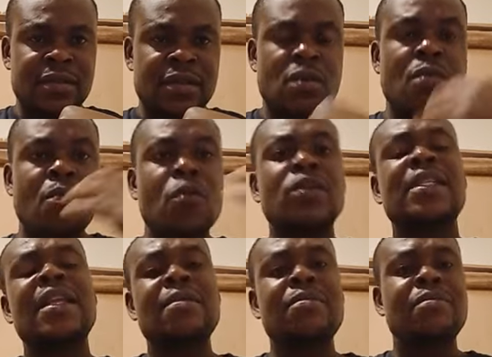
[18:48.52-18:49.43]

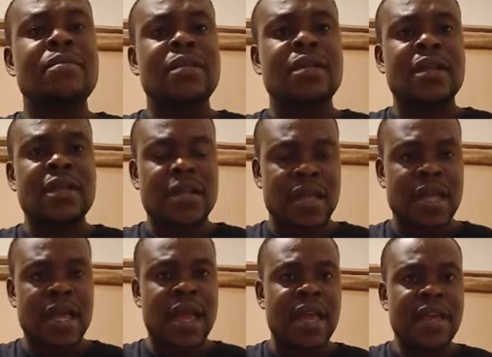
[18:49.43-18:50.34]
Muslim
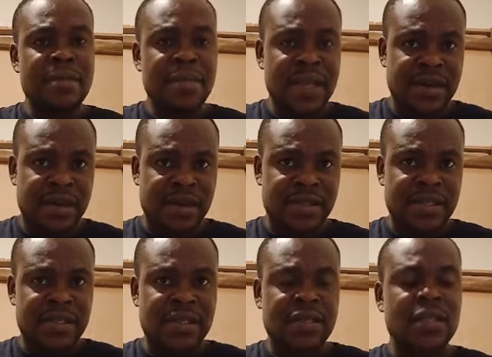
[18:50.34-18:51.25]
immigrants.